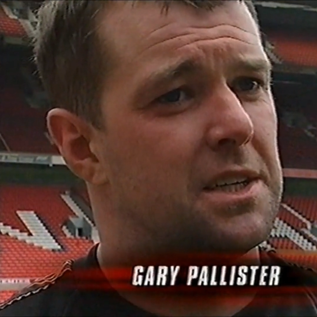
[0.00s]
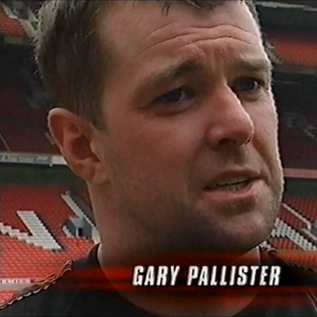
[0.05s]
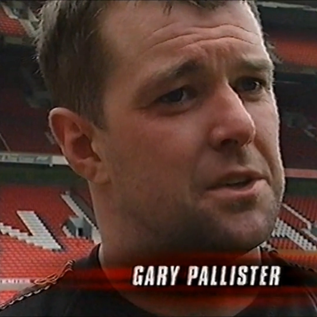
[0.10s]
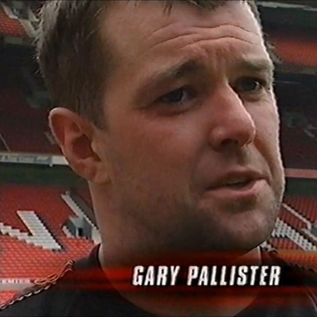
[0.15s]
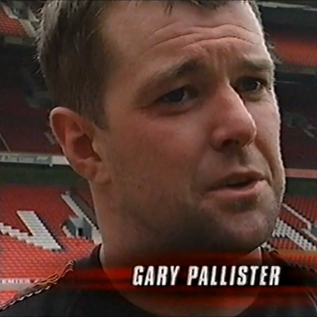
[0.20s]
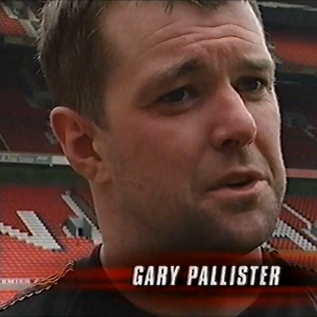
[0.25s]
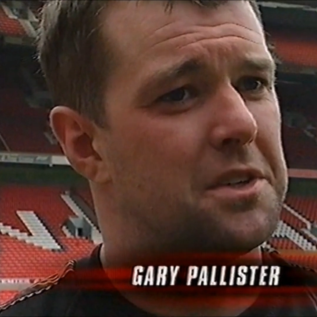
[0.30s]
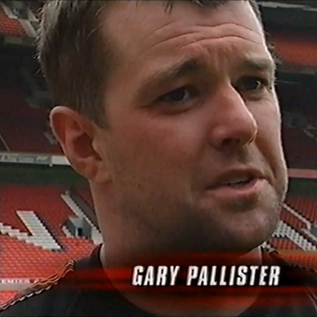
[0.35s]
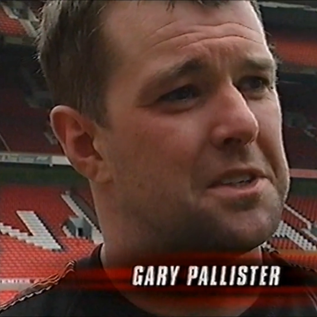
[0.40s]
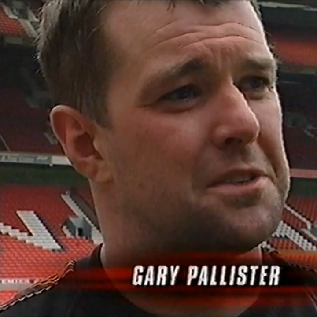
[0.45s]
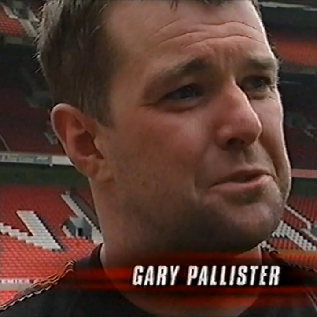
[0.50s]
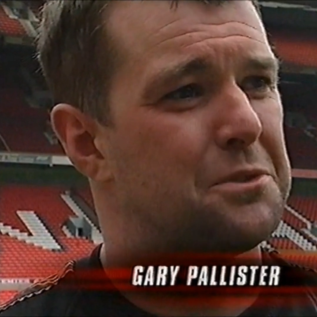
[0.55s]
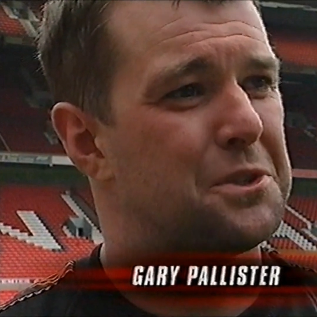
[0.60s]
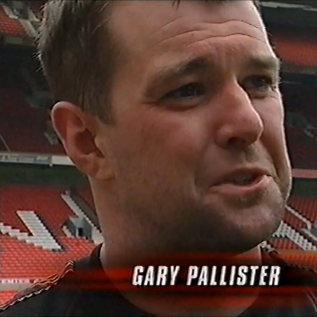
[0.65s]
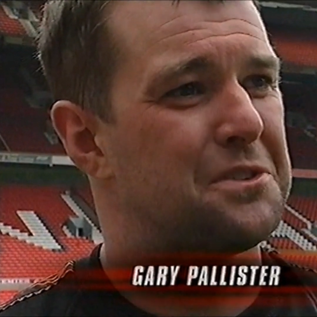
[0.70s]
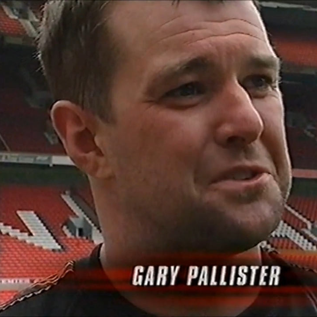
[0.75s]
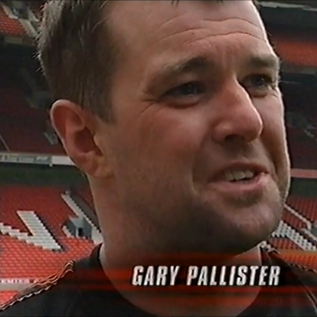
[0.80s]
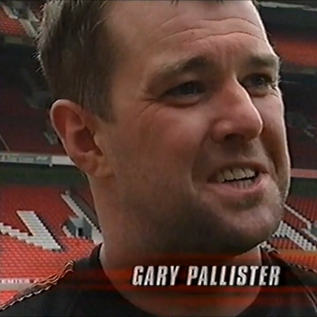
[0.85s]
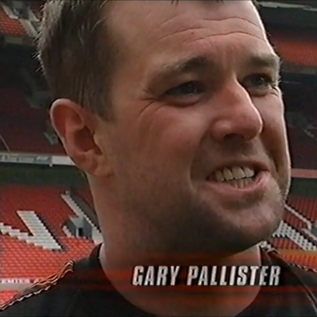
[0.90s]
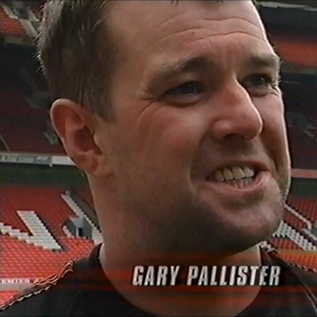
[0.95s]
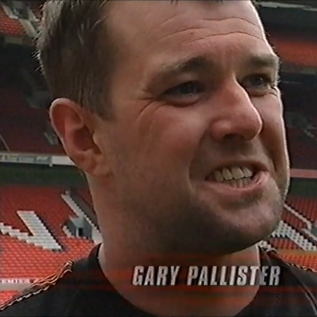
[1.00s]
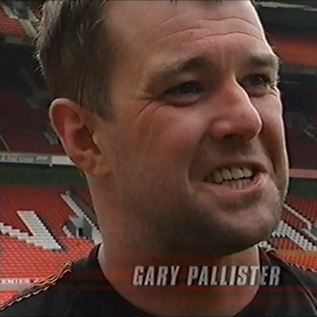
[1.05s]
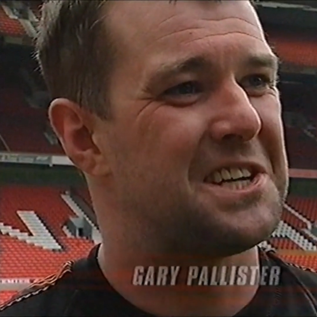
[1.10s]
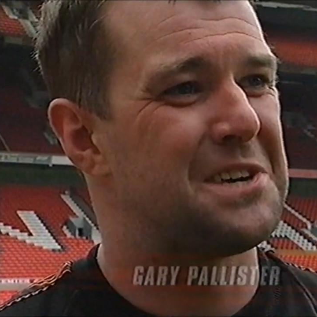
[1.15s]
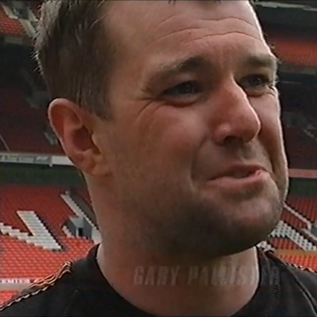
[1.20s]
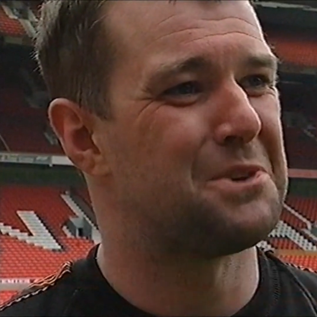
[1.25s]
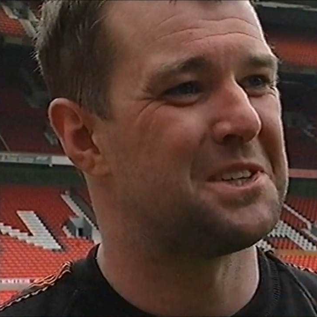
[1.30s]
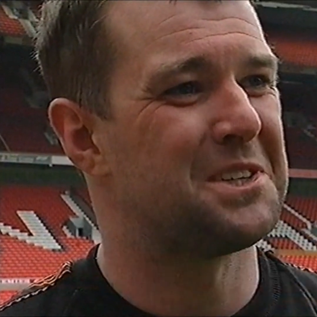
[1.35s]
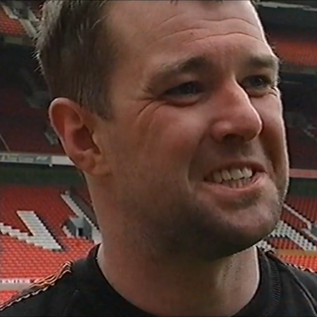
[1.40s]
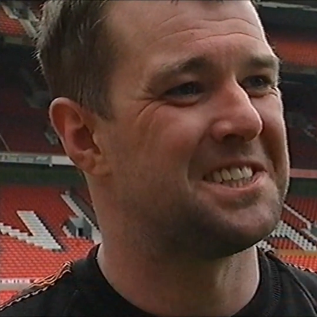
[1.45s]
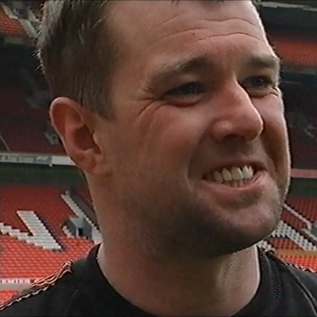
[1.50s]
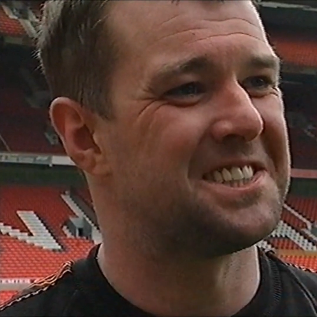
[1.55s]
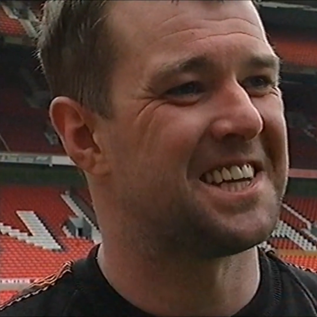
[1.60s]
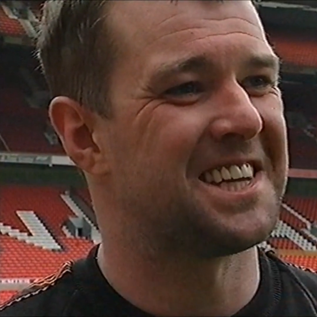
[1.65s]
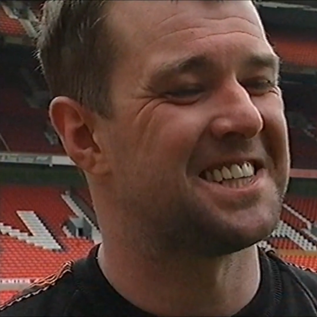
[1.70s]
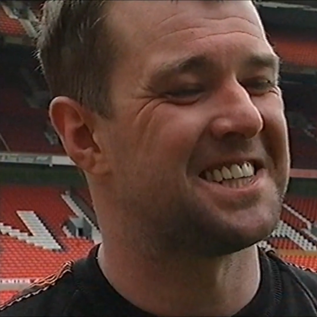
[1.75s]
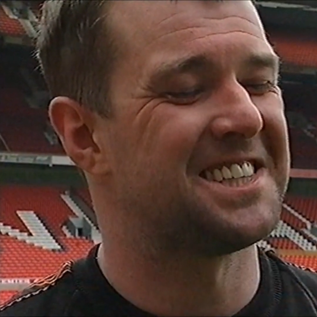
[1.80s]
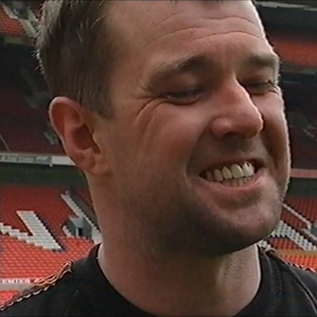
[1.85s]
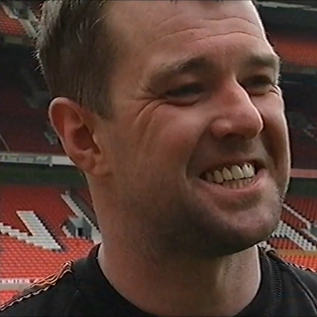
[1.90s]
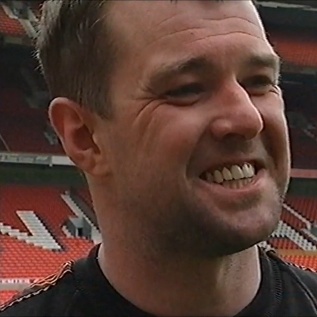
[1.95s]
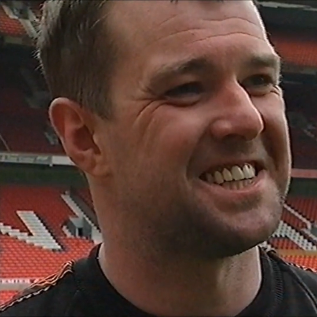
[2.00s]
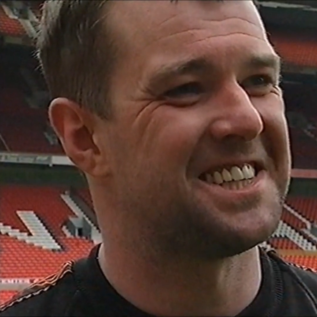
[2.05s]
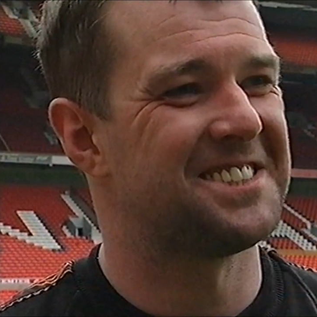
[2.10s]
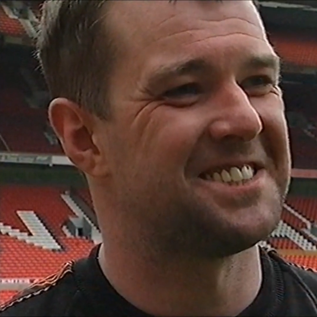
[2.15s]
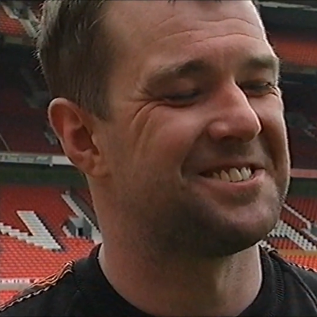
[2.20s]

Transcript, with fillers: you know, I think they've won a fair share one 0s again this year.